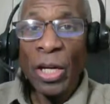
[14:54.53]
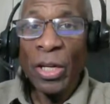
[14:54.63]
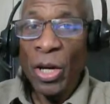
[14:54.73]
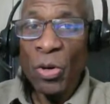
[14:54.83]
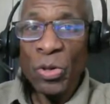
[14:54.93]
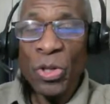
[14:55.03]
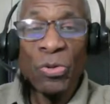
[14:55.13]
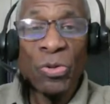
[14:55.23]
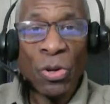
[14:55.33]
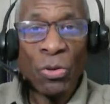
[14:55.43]
go to
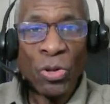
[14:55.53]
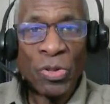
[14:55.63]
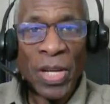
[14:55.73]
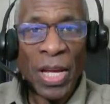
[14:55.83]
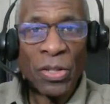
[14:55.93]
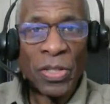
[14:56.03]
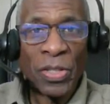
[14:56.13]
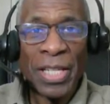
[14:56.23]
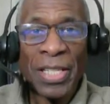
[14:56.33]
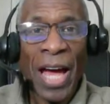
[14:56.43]

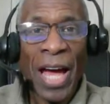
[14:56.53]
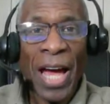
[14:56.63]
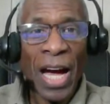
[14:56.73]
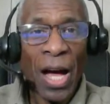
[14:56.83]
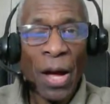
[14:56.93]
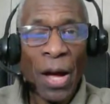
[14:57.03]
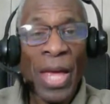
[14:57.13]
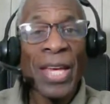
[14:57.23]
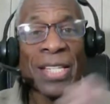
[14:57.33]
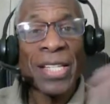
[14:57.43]

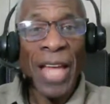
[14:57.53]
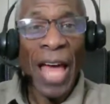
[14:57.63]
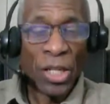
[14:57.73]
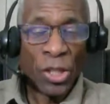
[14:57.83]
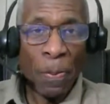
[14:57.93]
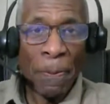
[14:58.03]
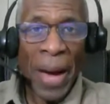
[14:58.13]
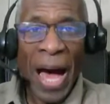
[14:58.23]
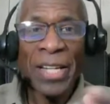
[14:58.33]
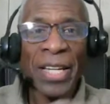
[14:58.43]

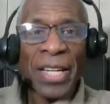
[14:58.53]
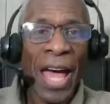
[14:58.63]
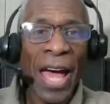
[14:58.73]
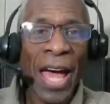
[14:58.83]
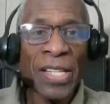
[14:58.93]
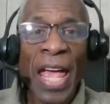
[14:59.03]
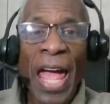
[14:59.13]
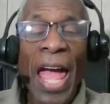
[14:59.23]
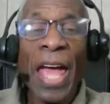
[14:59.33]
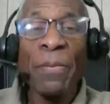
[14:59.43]
socialsaleslink.com/podcasts
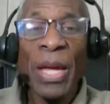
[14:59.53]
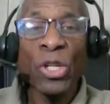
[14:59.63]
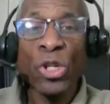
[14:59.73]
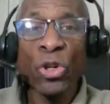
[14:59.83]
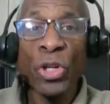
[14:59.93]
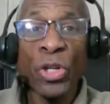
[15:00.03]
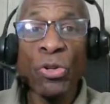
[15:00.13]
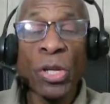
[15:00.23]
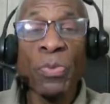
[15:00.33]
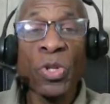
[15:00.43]
and make sure you
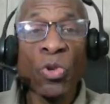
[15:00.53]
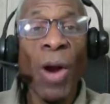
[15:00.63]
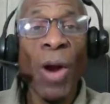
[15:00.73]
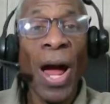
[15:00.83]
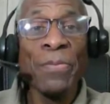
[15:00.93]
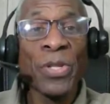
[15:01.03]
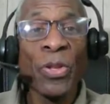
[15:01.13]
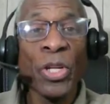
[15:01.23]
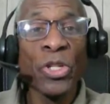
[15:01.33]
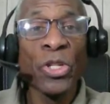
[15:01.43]
subscribe so
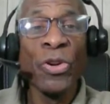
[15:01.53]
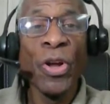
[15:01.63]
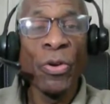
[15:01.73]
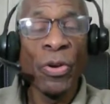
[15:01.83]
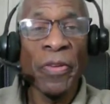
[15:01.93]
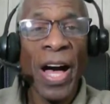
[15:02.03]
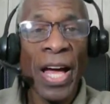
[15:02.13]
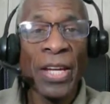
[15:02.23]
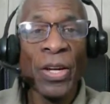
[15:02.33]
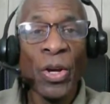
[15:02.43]
that you're
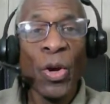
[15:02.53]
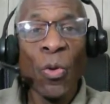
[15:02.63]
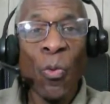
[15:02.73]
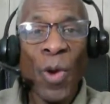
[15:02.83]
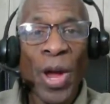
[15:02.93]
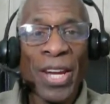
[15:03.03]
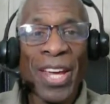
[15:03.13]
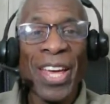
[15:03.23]
notified when